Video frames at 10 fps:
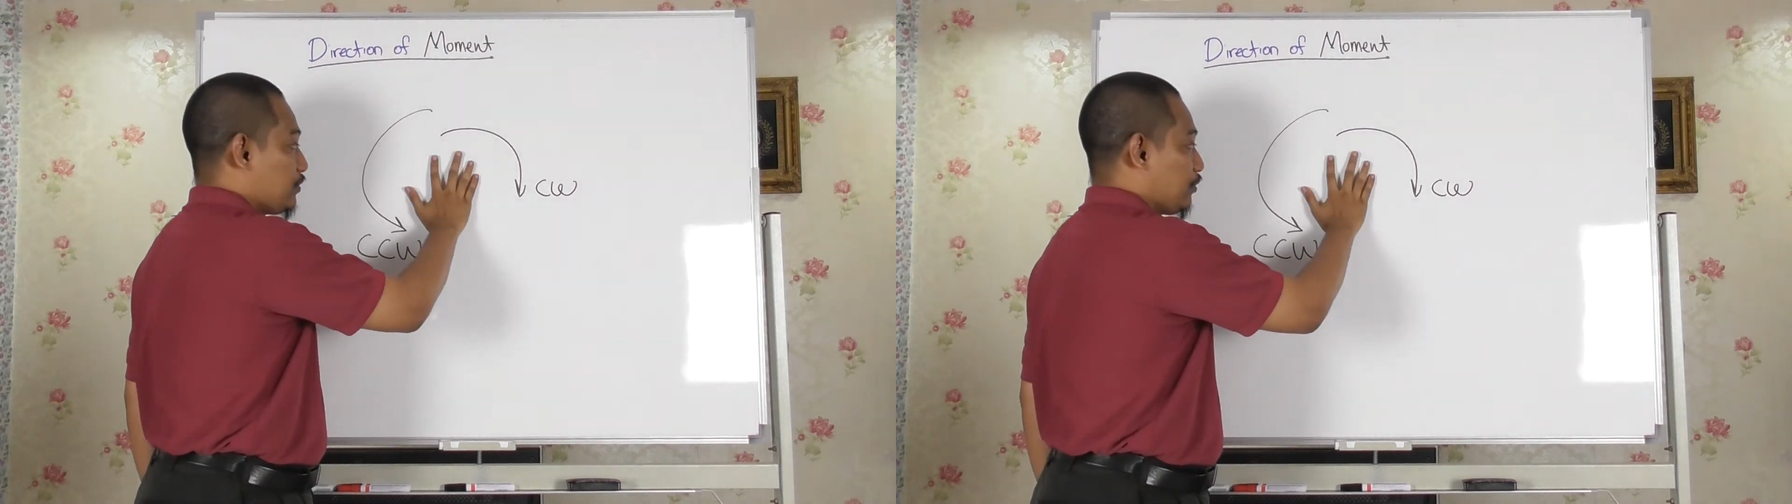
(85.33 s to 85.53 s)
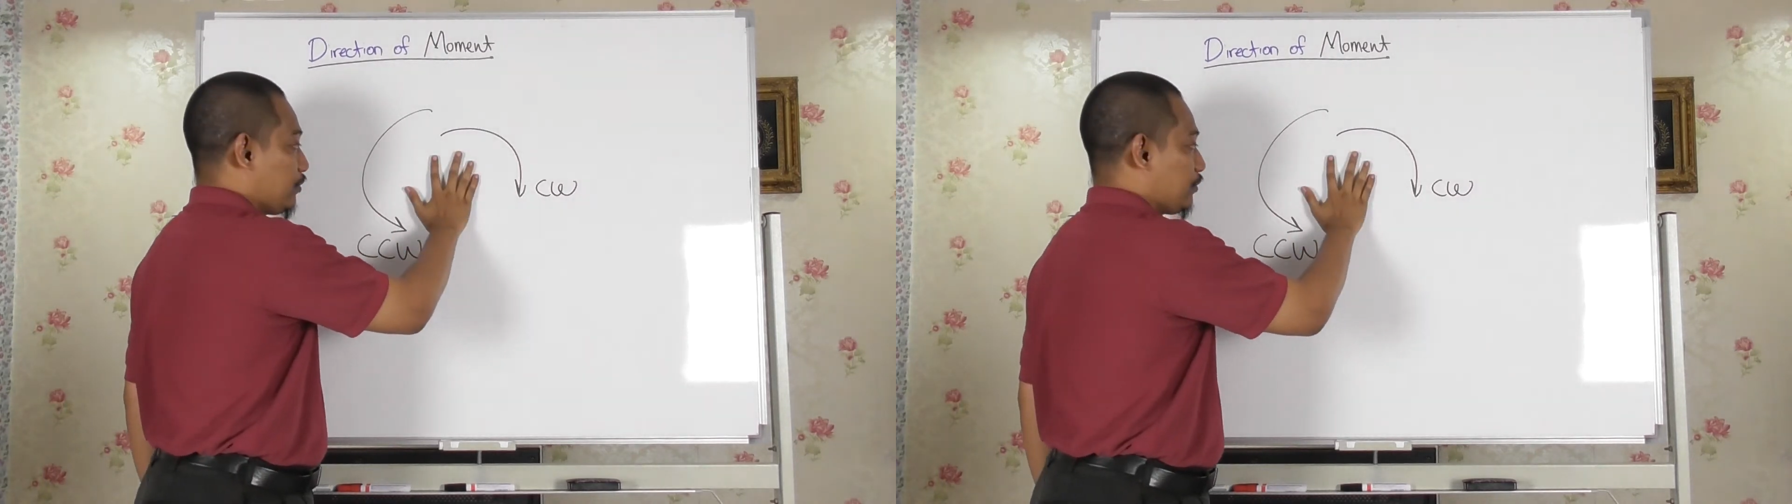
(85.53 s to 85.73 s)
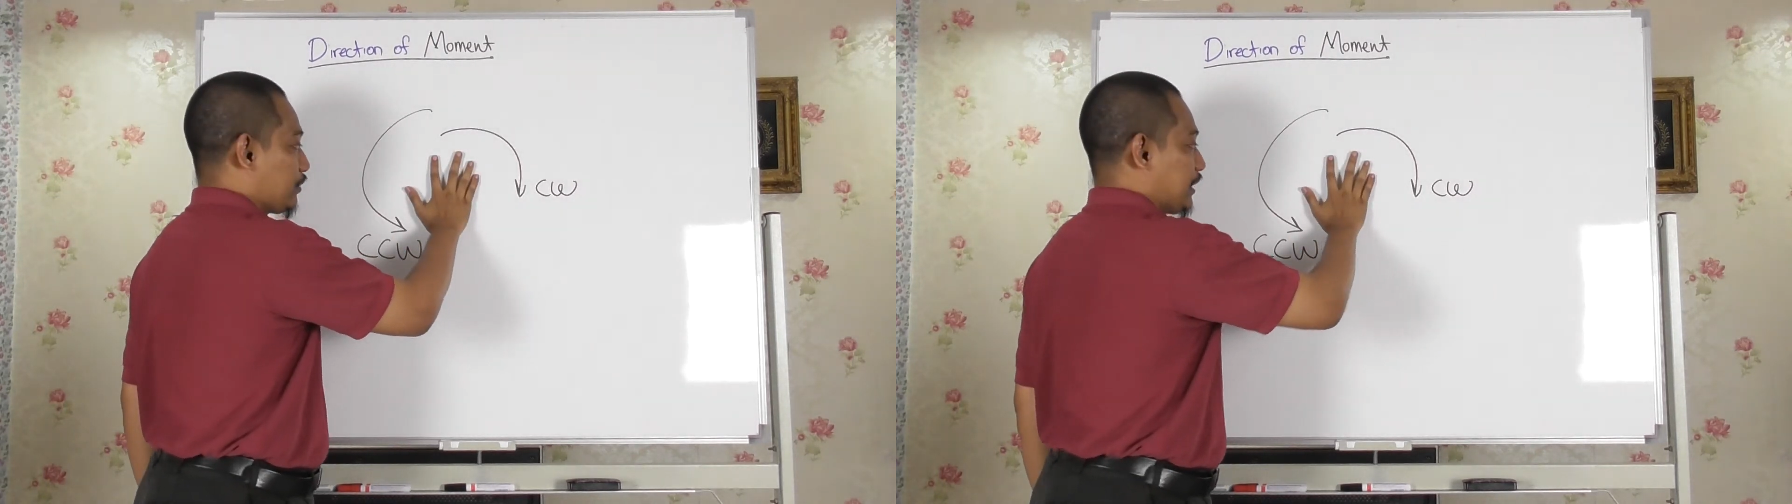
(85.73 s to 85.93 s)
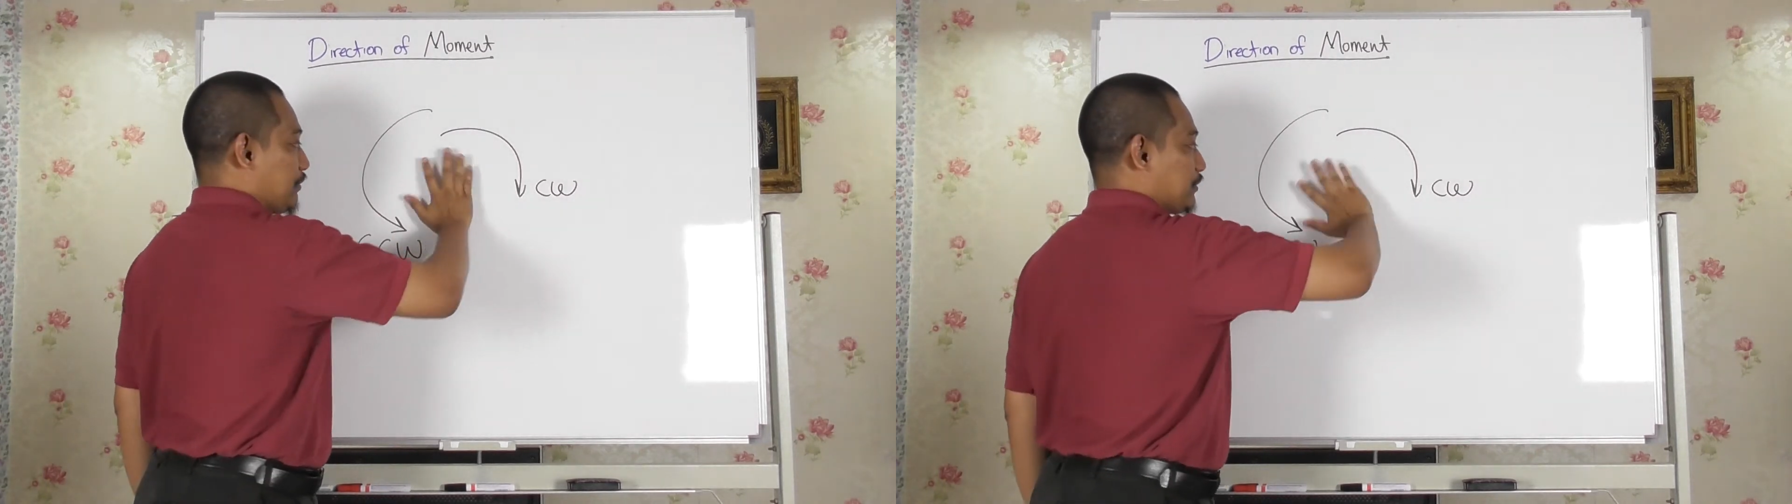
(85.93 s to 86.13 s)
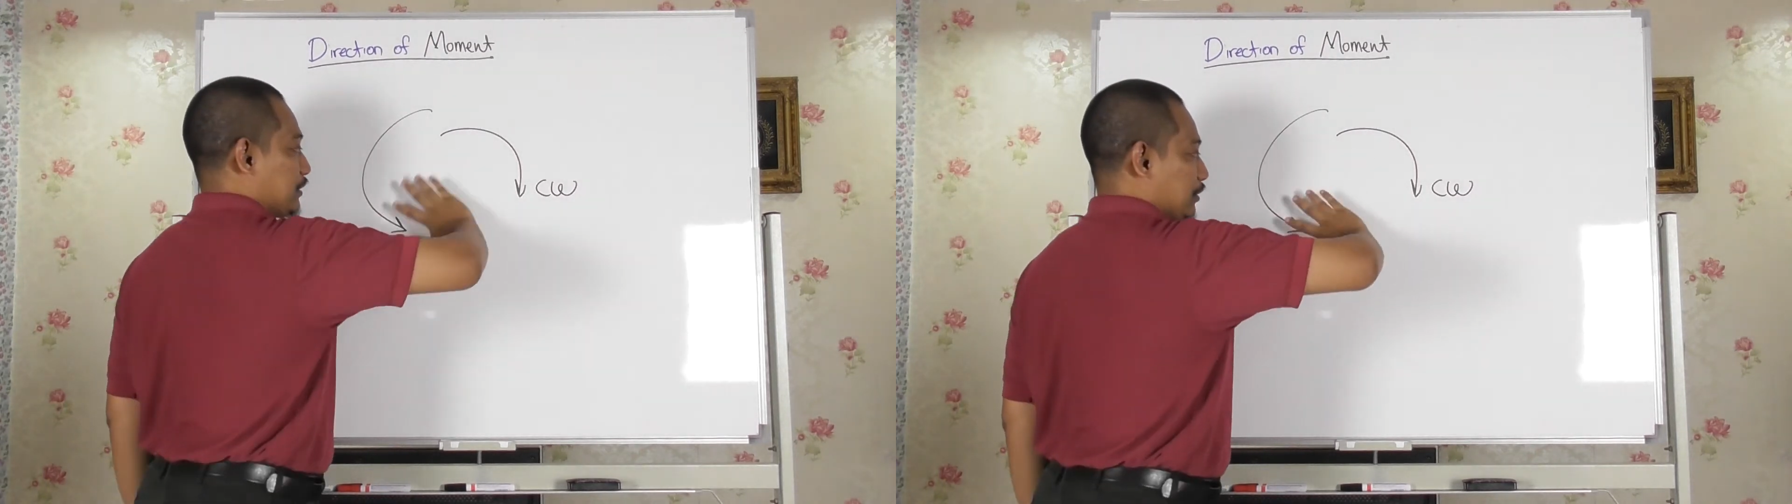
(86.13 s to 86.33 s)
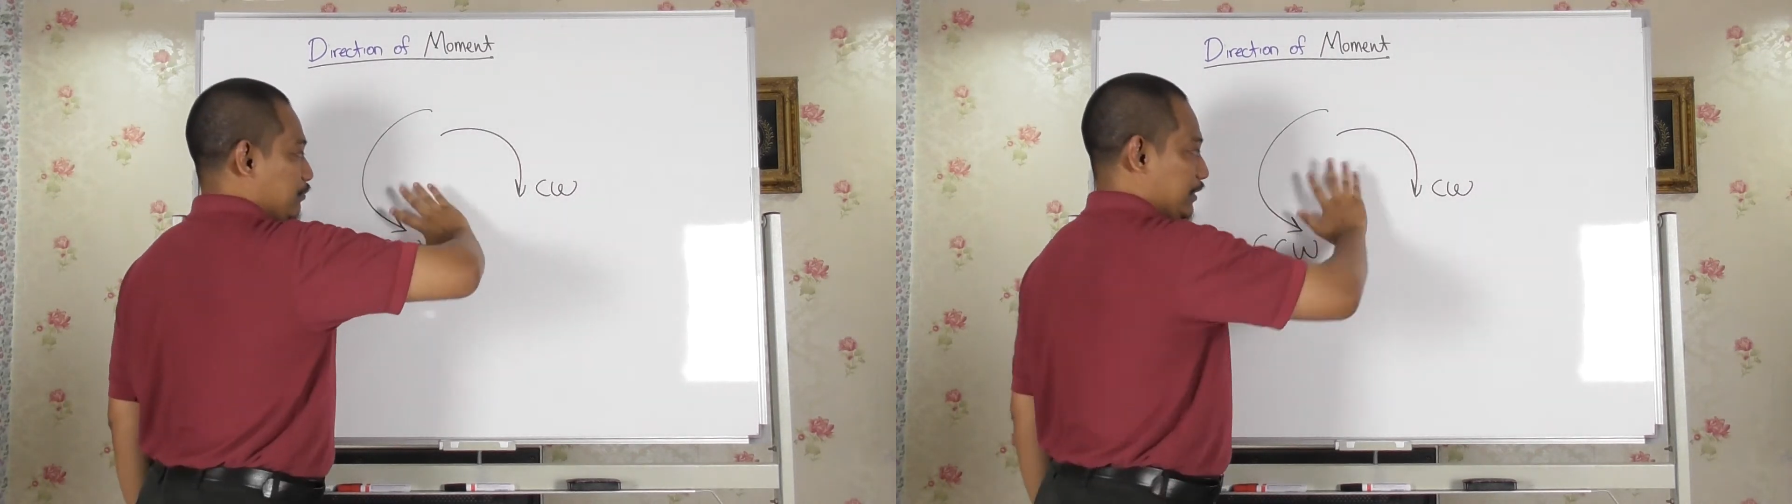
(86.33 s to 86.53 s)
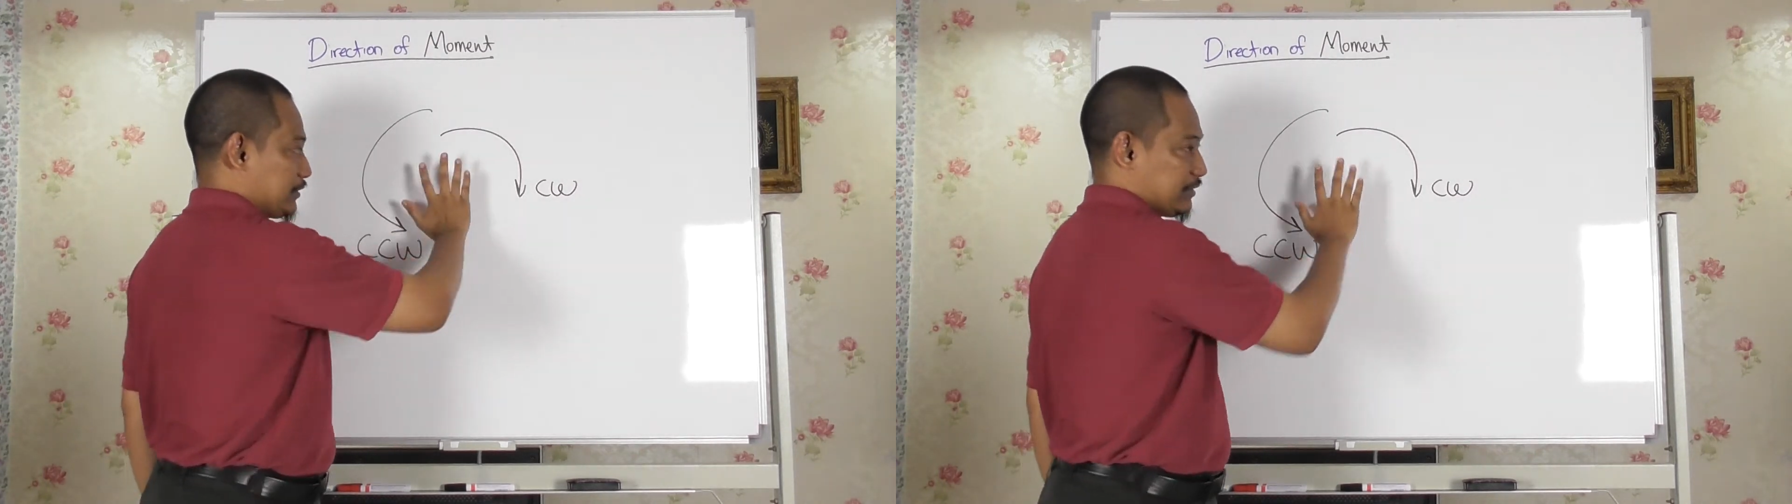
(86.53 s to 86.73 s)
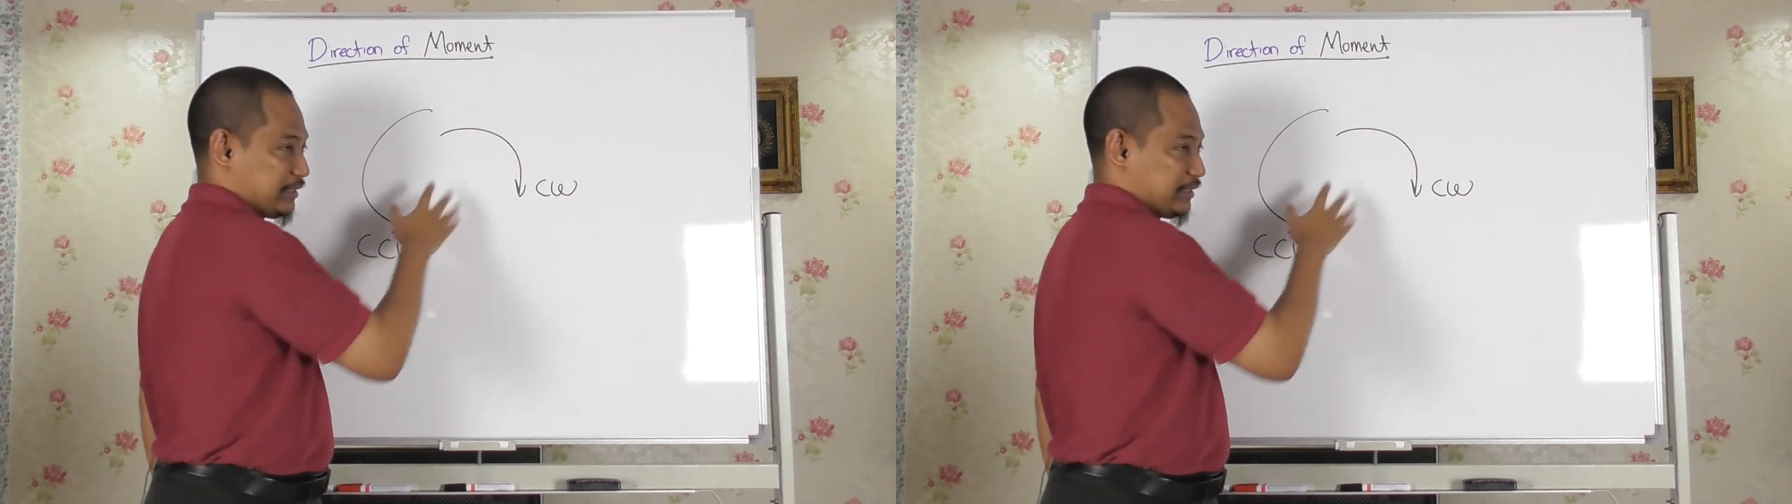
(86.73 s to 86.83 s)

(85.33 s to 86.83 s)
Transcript: or counterclockwise.